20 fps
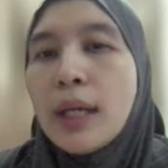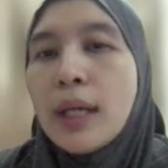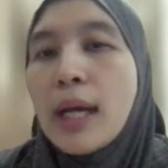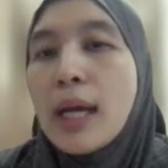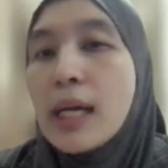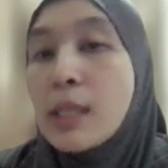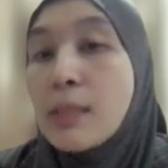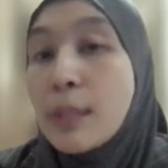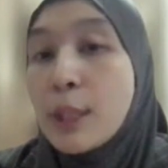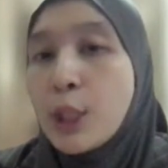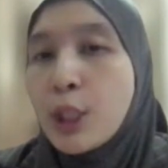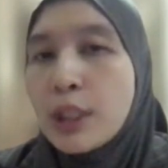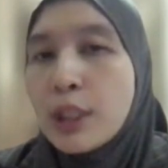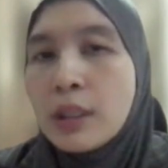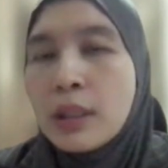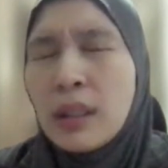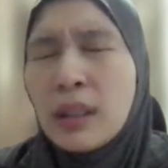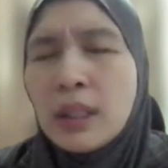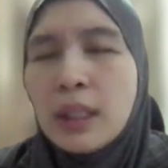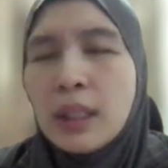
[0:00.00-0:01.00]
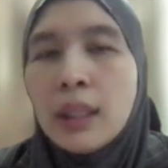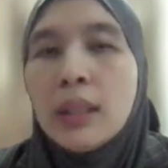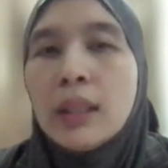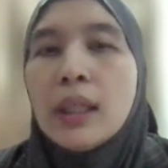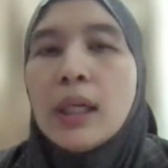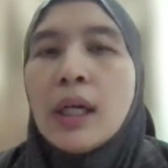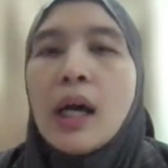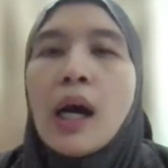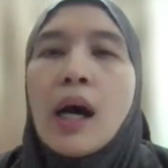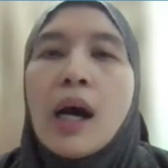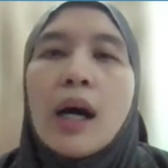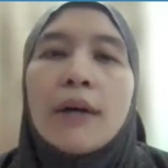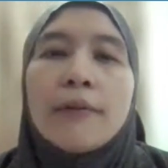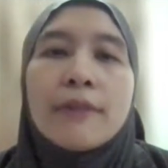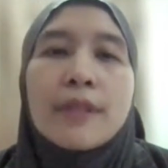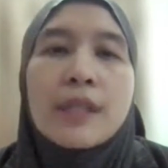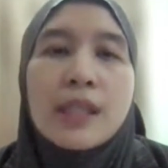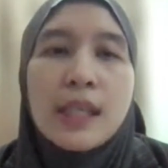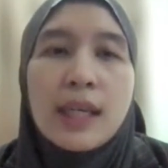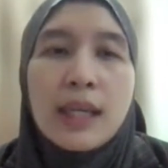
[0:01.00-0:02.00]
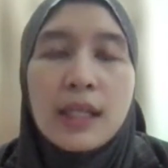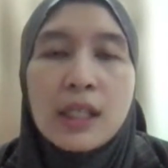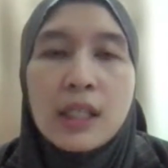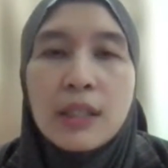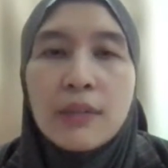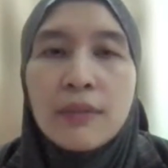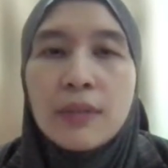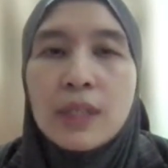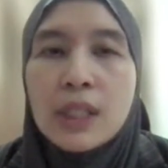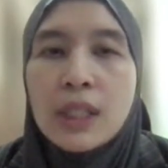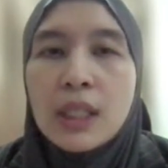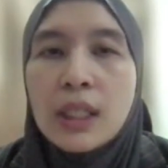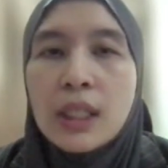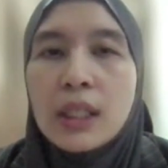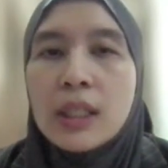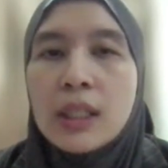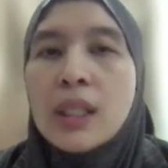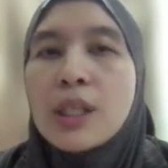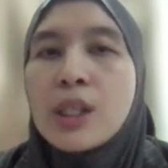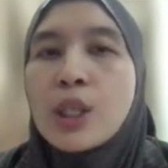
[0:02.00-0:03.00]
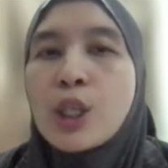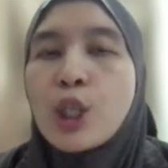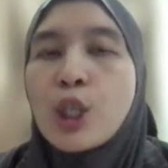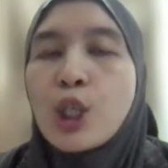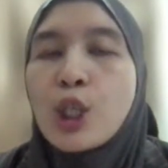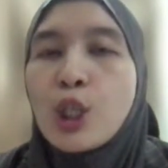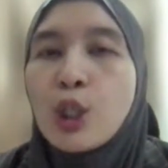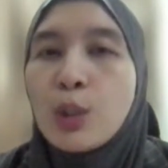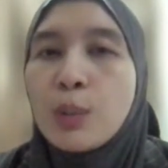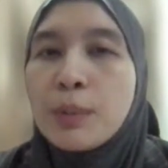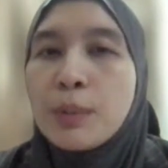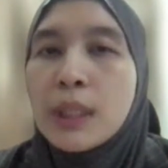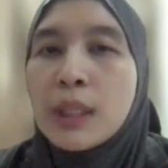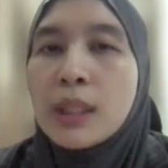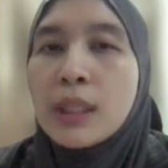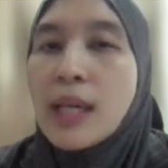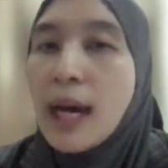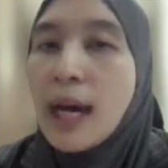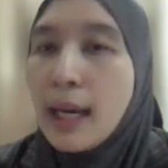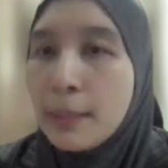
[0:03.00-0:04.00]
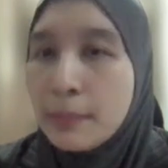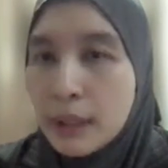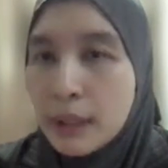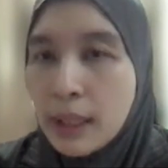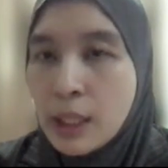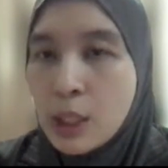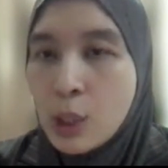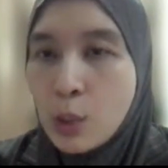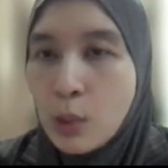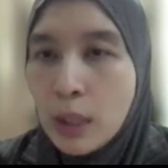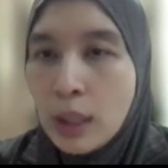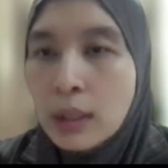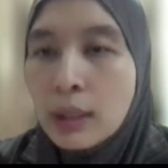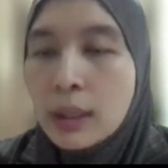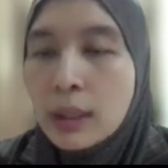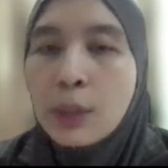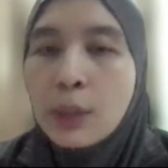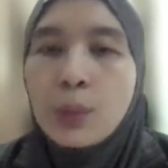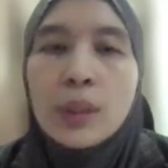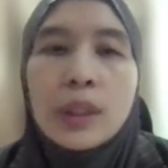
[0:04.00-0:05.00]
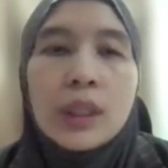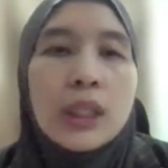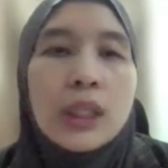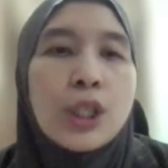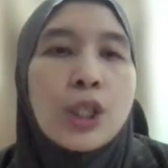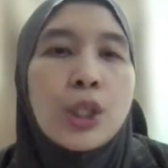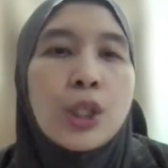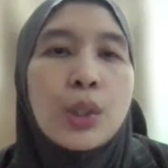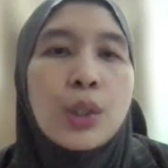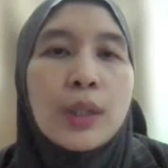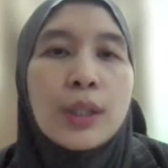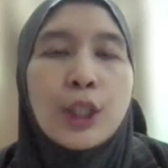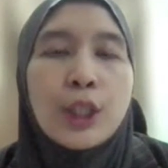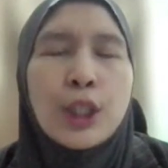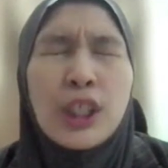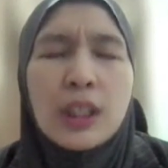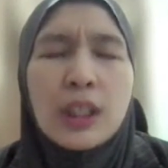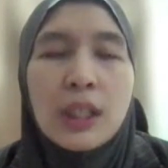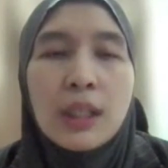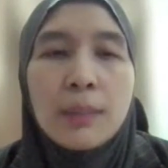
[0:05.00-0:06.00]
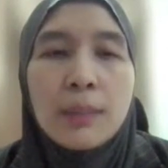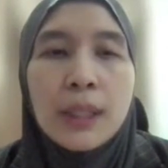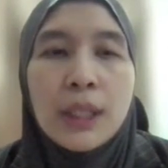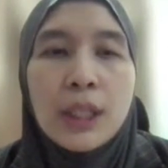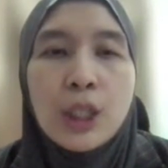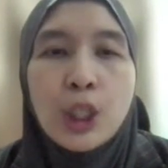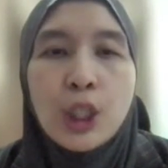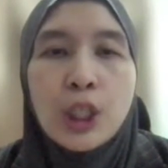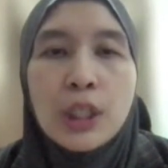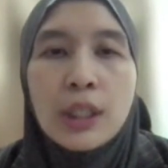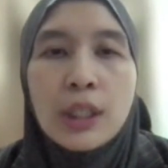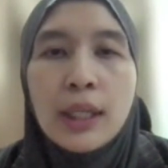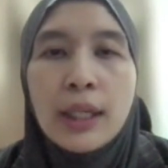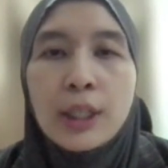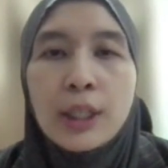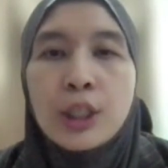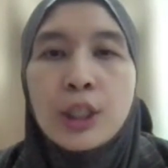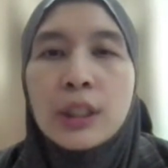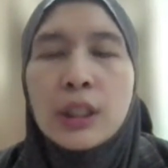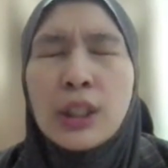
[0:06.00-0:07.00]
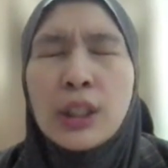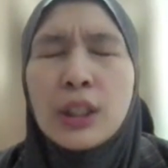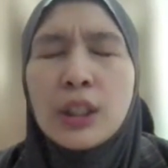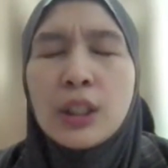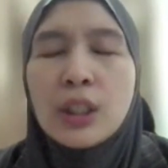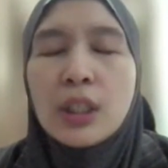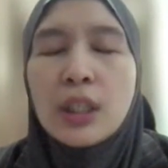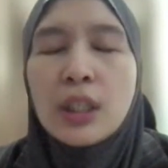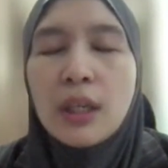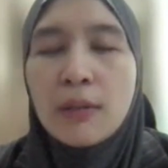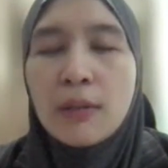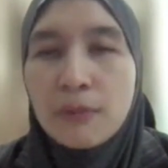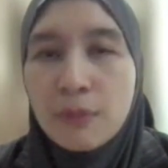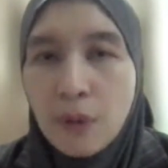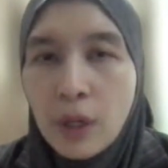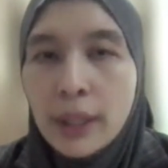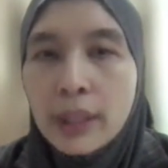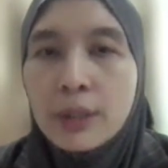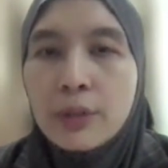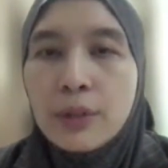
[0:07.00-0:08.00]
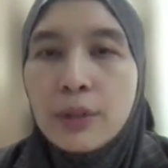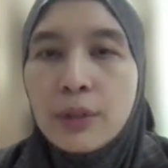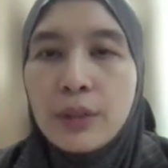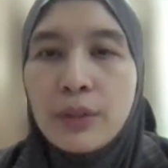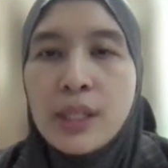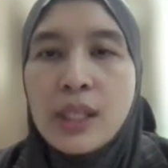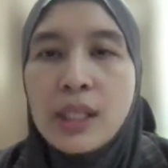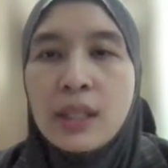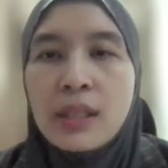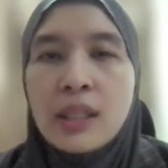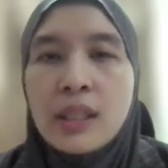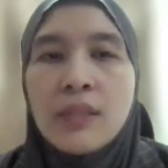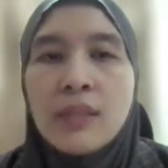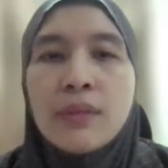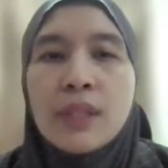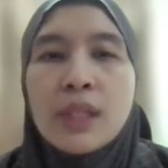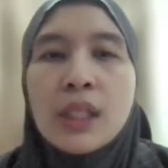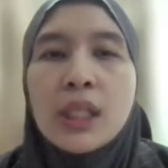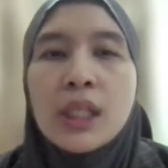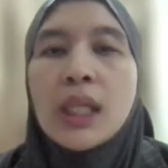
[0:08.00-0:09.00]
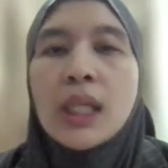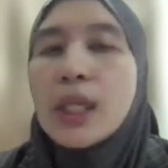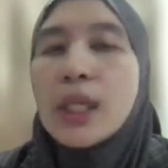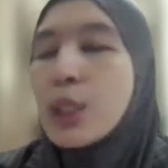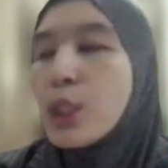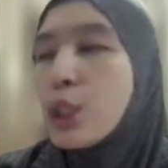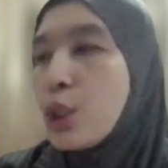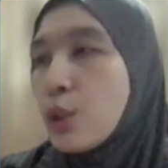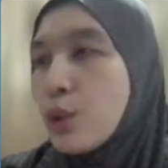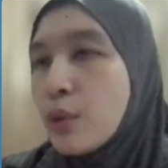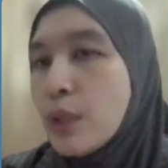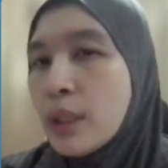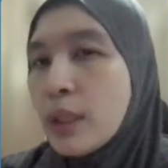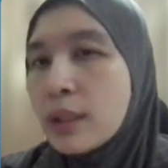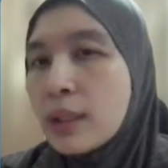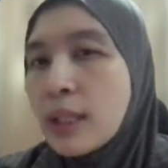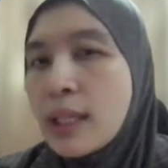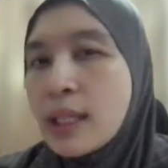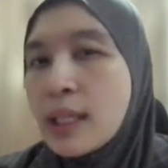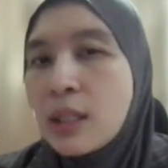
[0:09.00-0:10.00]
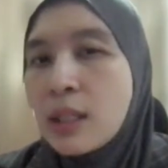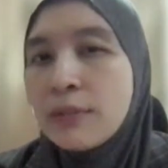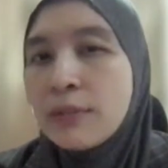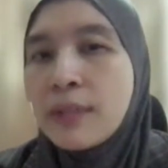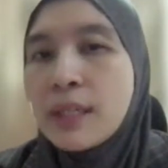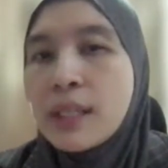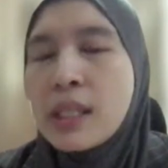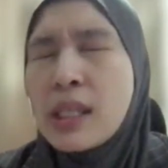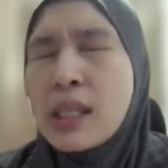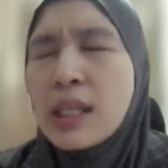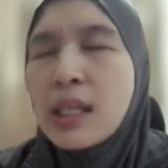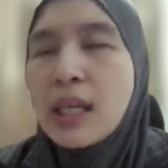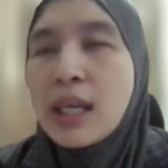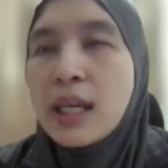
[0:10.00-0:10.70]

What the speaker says: as mentioned earlier, physical activity needs to be timely as well. We need to ensure that the patient actually avoid rigorous activity during the last hour of fasting,